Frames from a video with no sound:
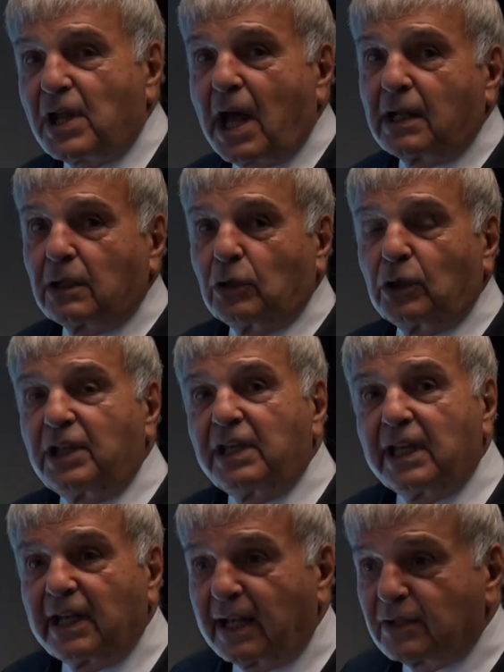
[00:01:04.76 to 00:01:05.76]
started
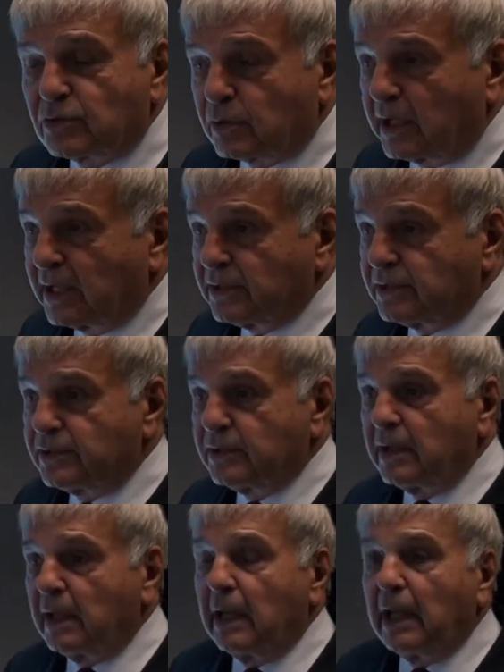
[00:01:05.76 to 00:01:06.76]
looking at
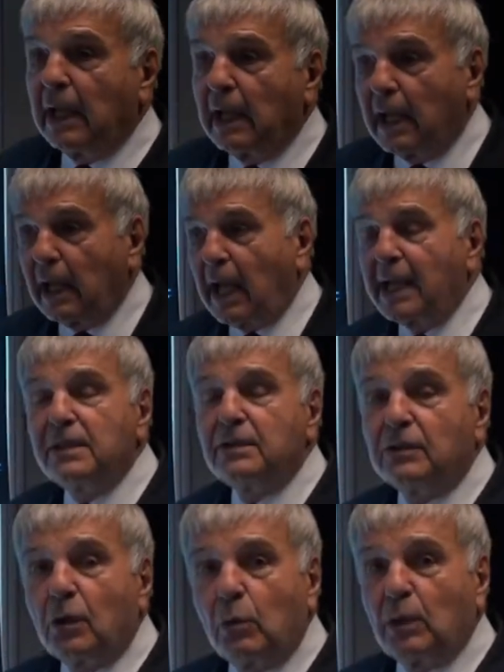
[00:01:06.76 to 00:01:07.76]
x-rays, I
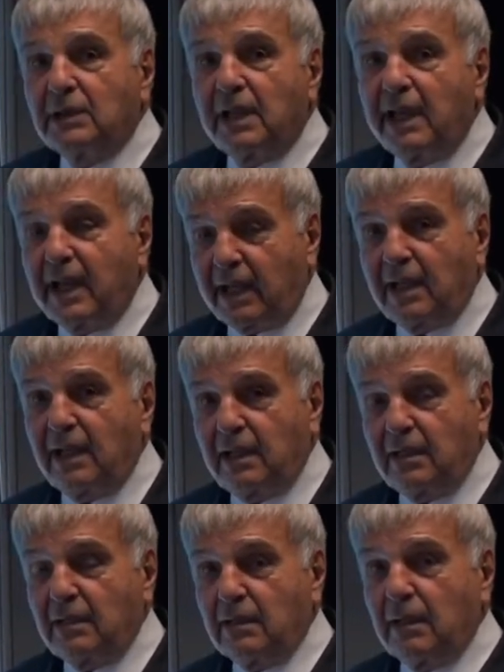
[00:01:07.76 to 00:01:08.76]
didn't know what the heck
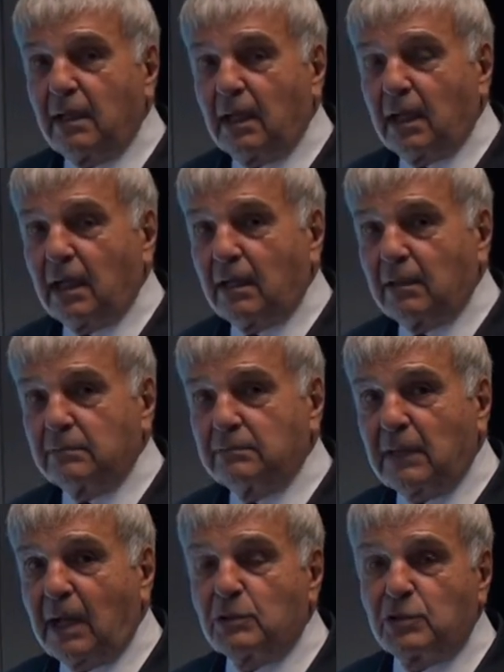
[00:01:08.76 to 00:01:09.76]

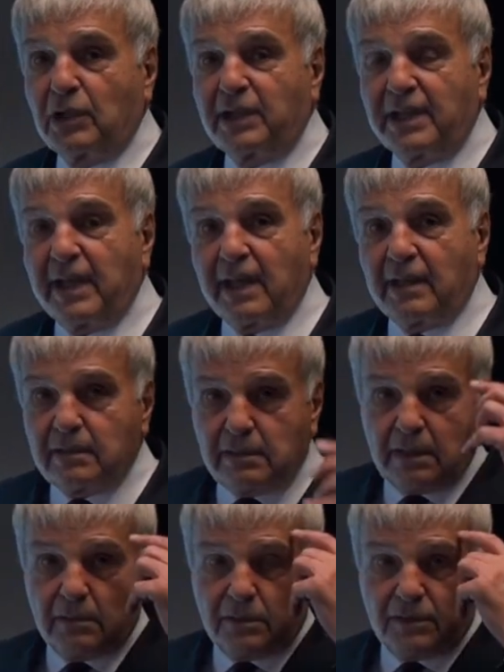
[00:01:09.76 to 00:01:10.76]
I was looking at.
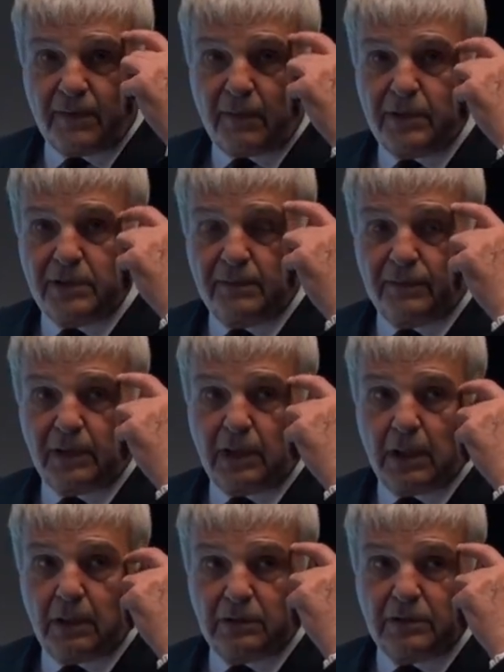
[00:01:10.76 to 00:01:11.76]
It was very
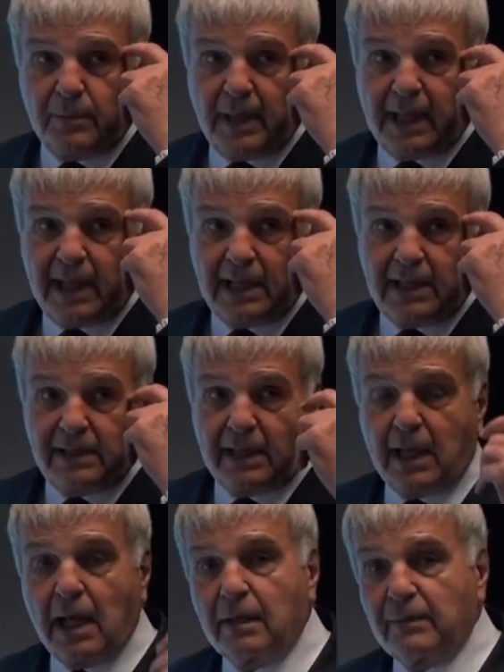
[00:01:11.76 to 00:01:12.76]
difficult to make
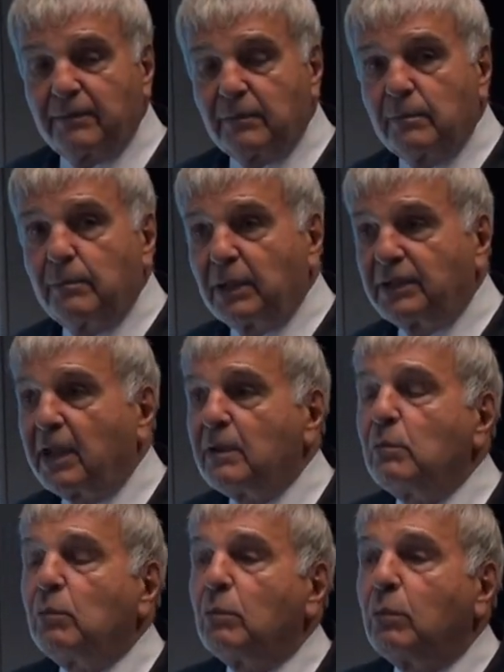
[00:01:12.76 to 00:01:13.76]
anything out of them. But
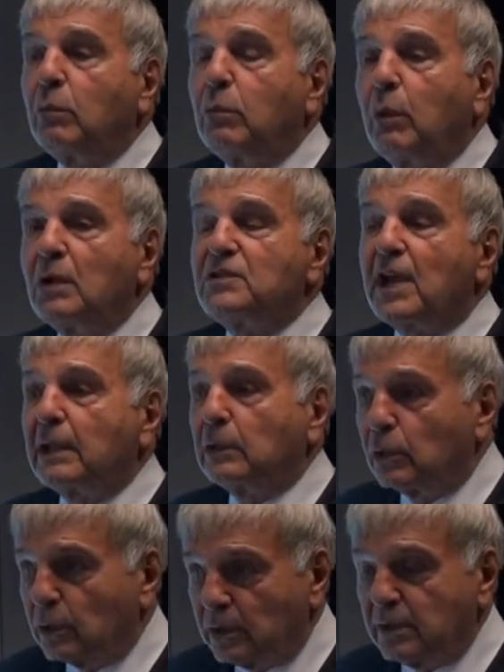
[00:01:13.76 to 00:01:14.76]
then once I
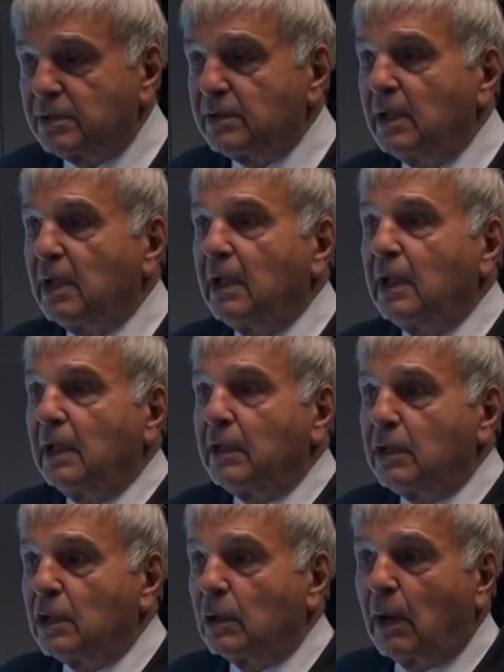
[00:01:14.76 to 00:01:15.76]
learned,
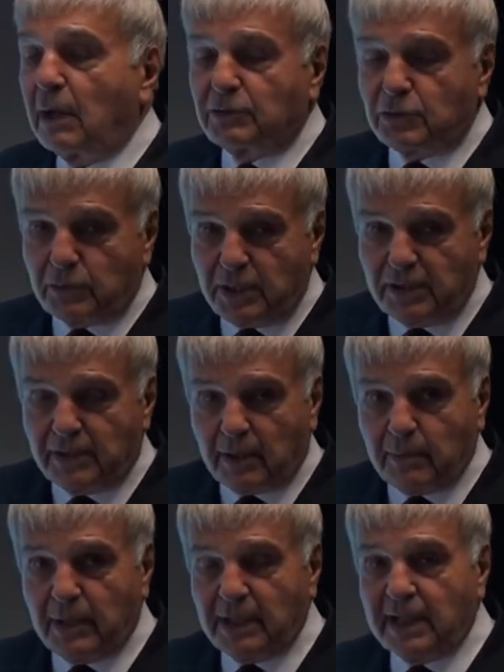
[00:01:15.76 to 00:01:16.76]
you know, how to read
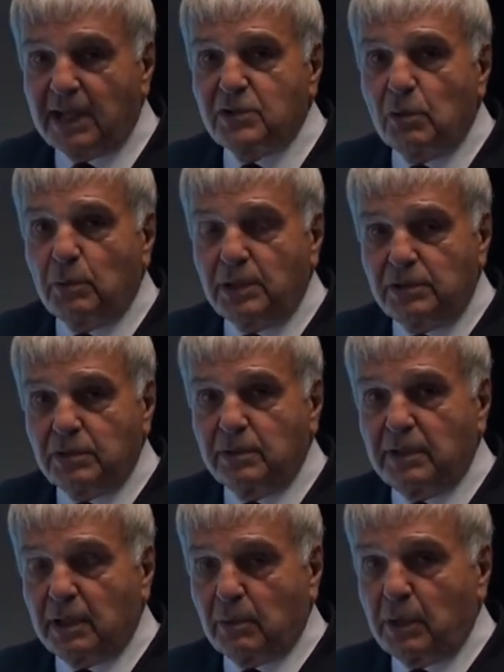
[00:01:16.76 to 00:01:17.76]
them, and that's what we
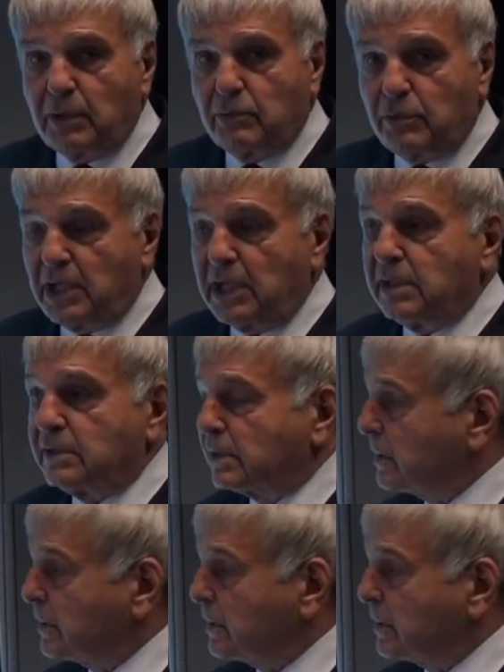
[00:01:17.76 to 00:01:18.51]
do here. We read